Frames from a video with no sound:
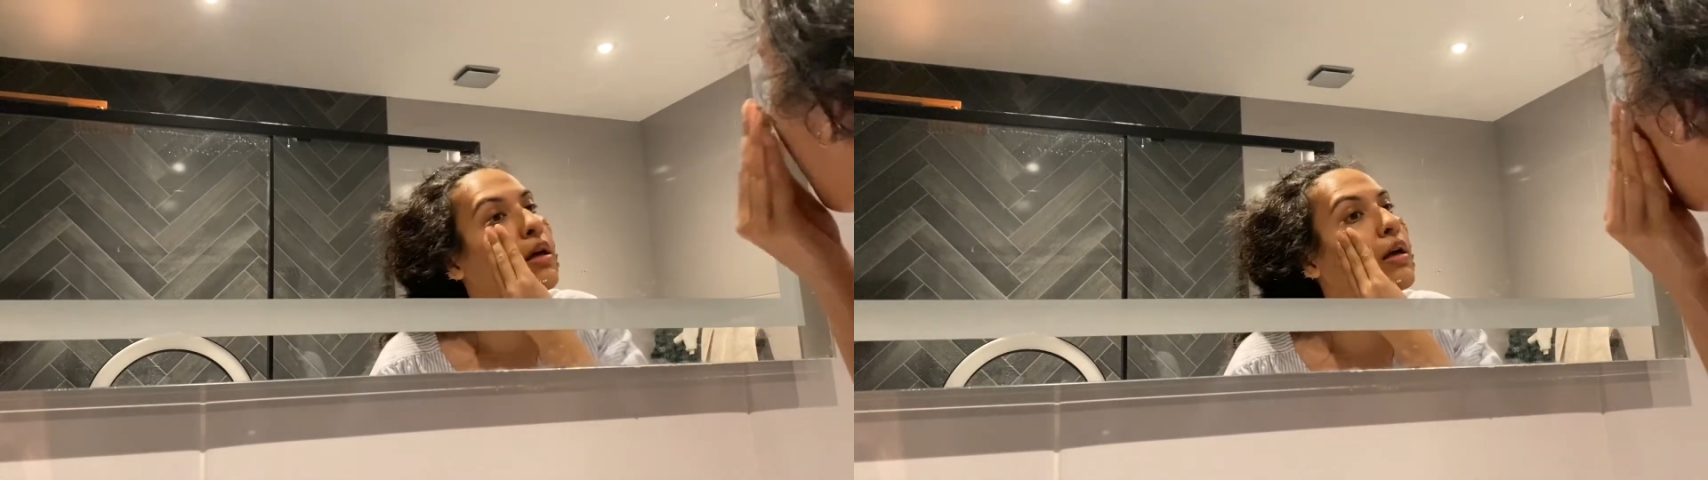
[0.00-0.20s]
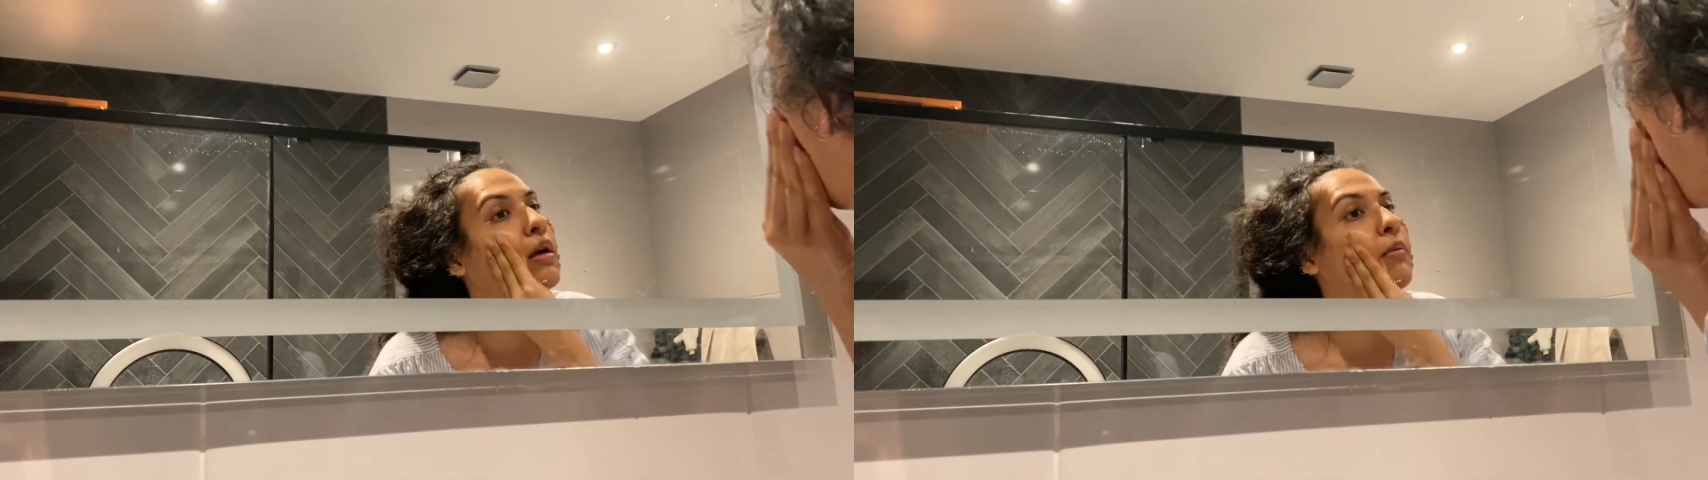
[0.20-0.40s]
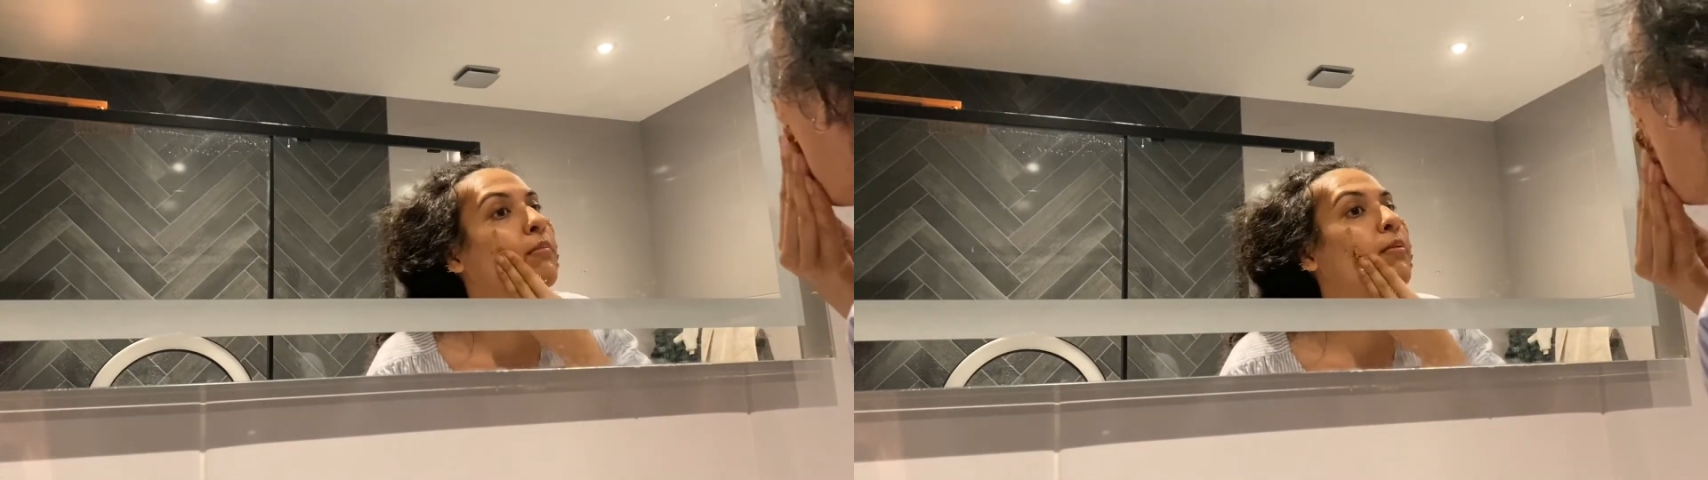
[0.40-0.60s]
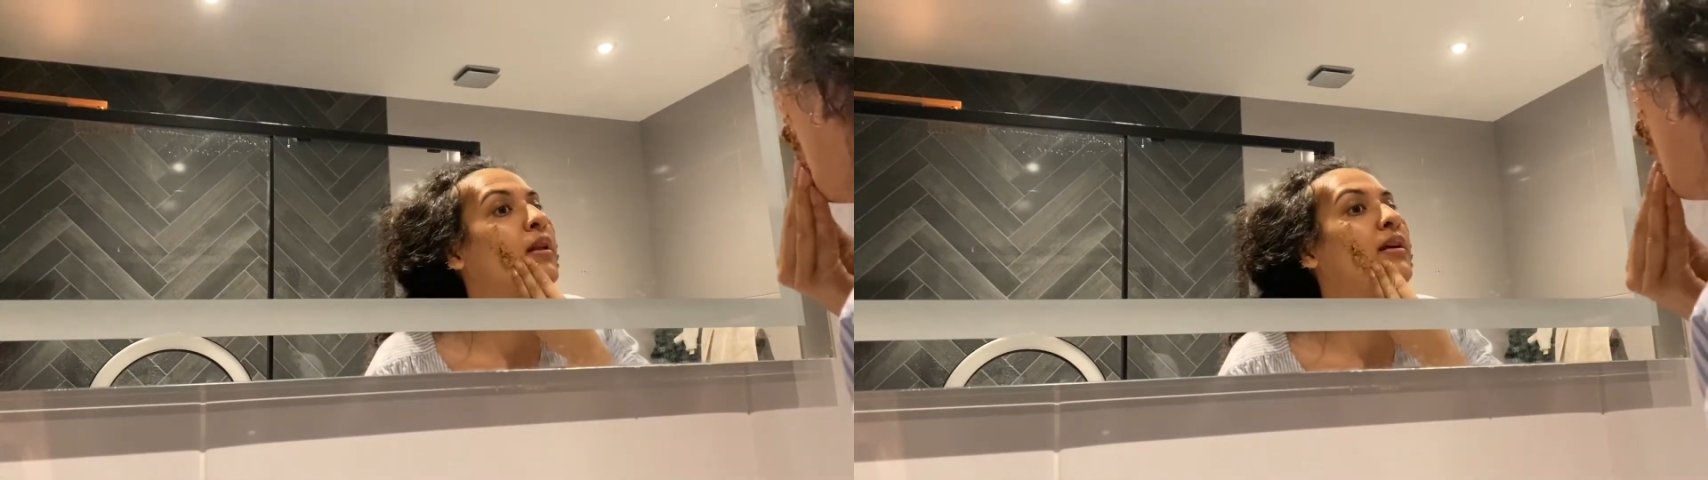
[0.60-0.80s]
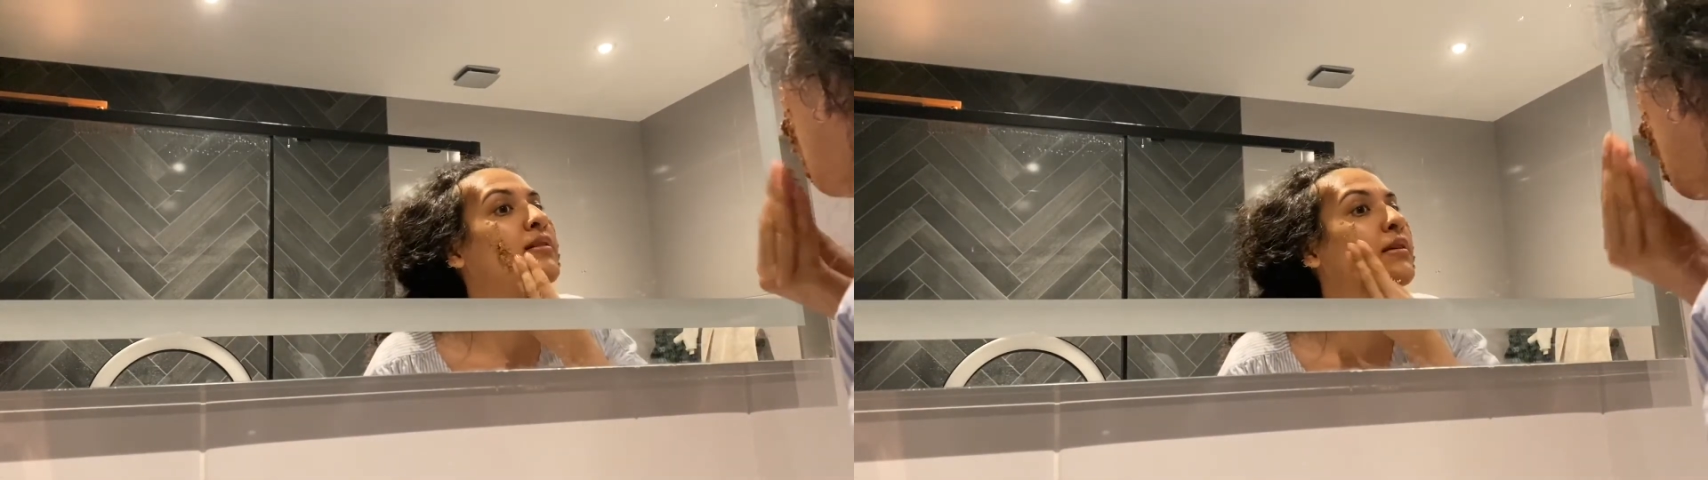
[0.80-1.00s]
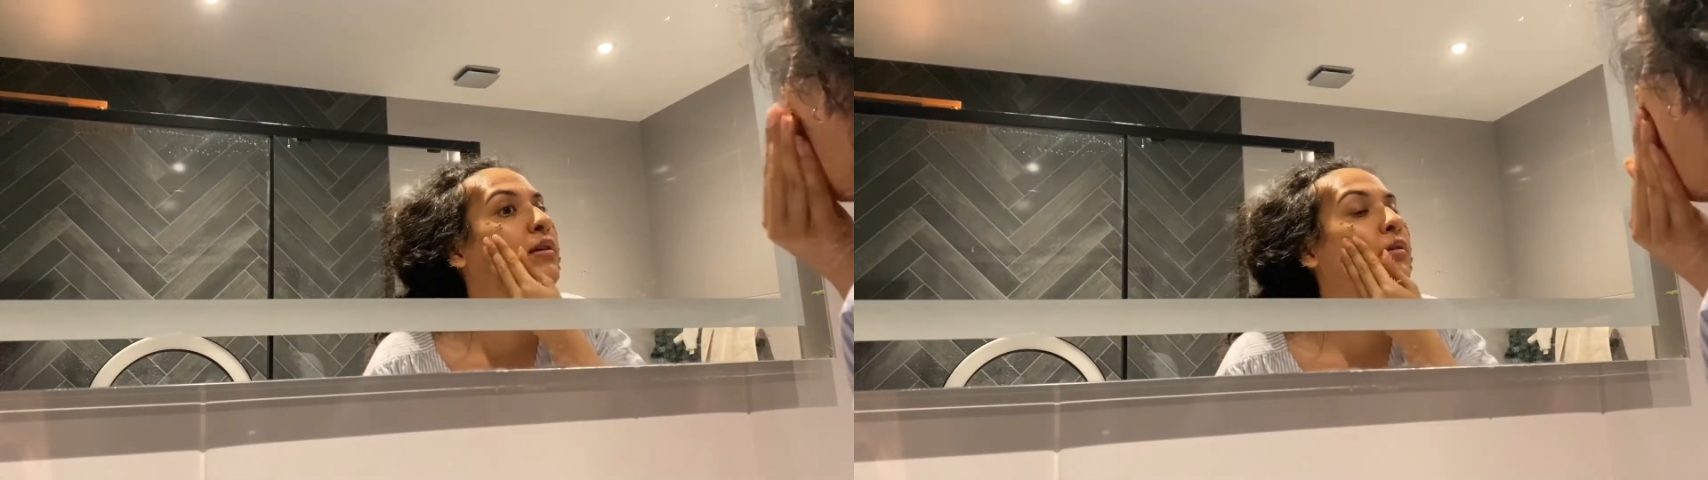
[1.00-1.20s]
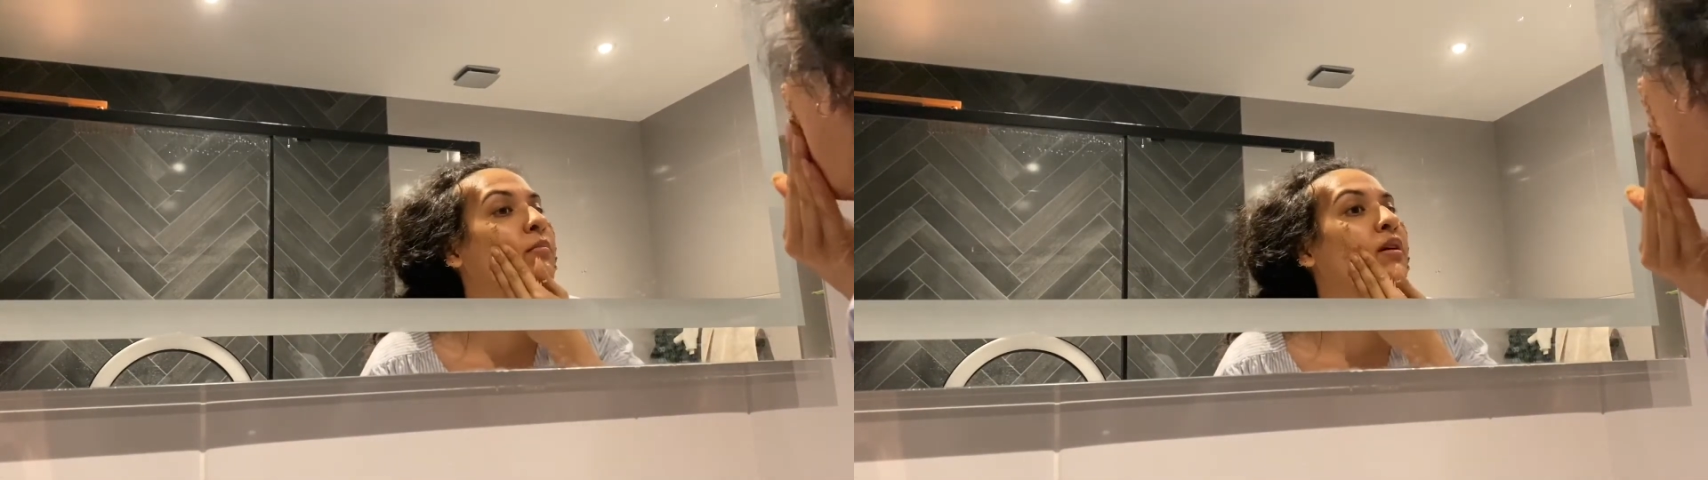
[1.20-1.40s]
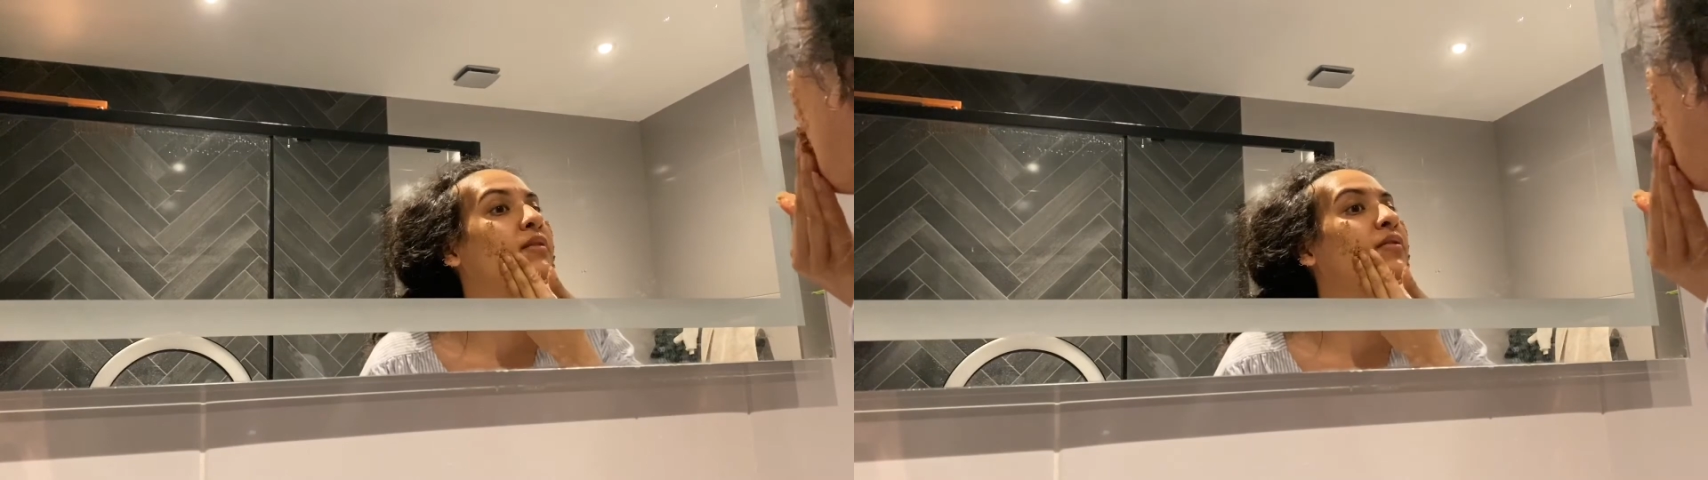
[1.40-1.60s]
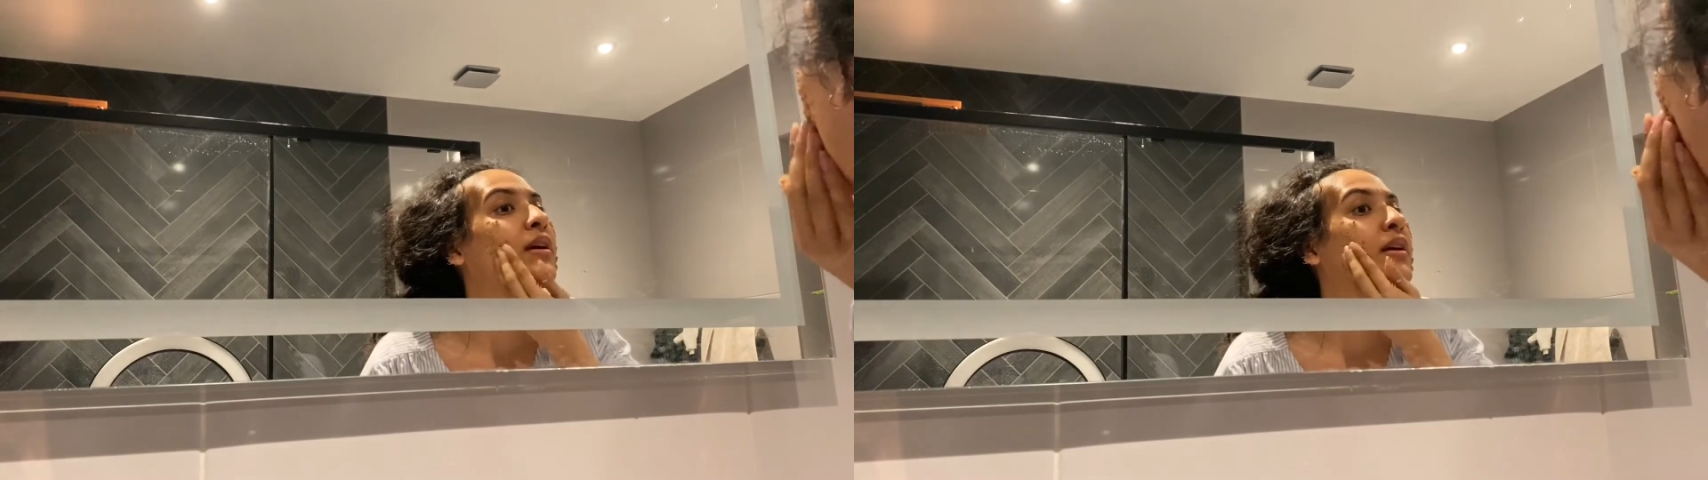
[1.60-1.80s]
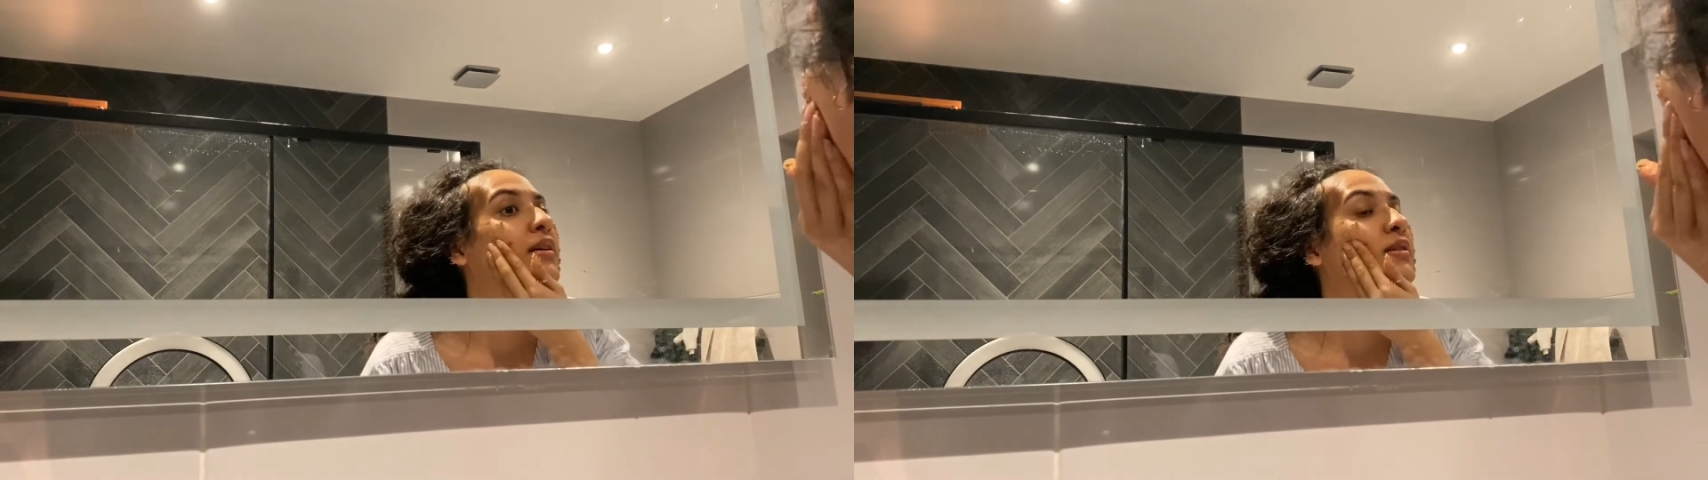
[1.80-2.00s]
and place it on my
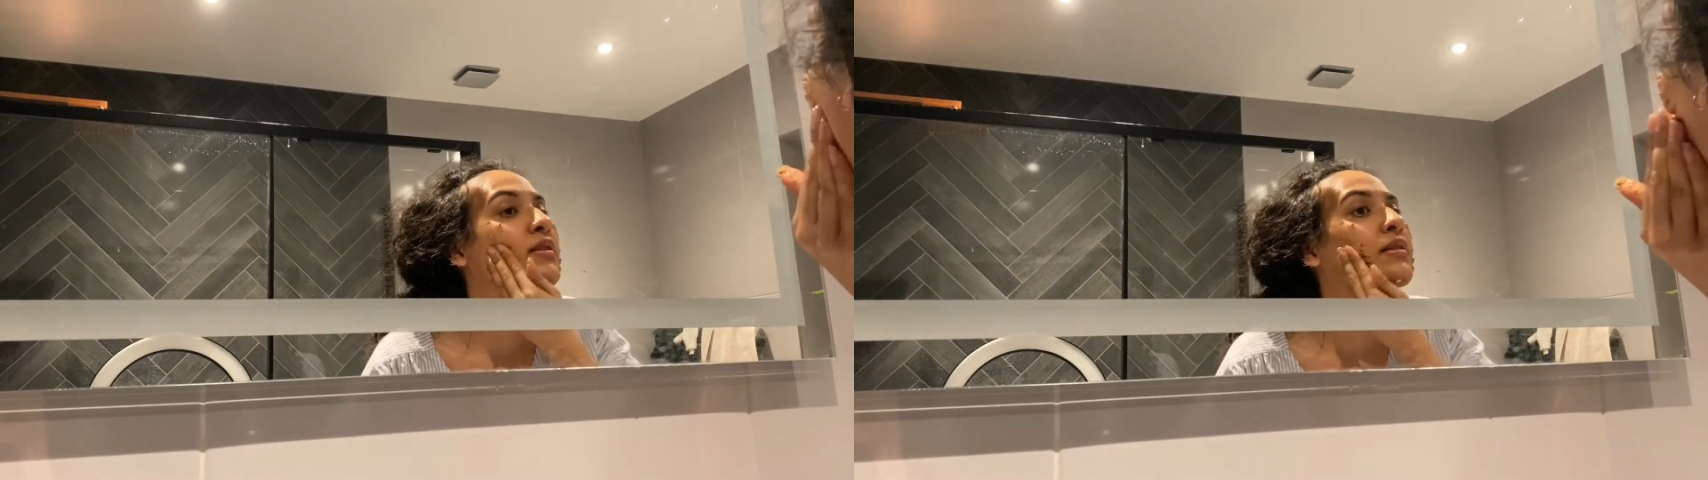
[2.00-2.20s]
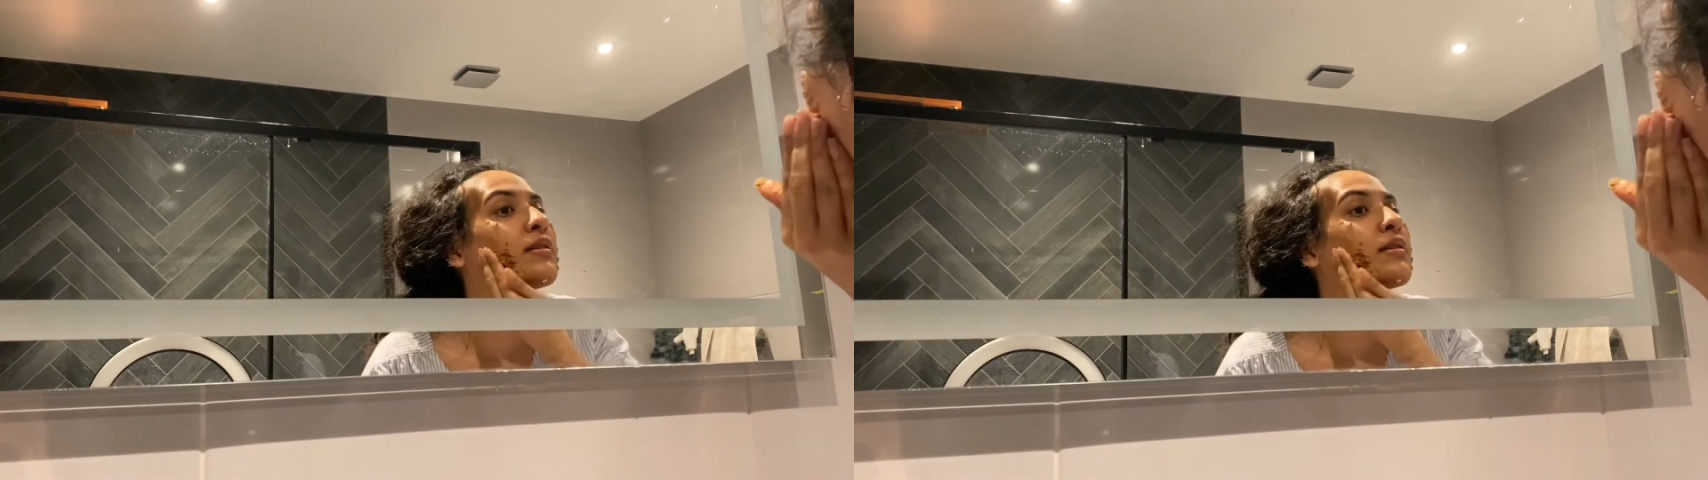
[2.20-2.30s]
face.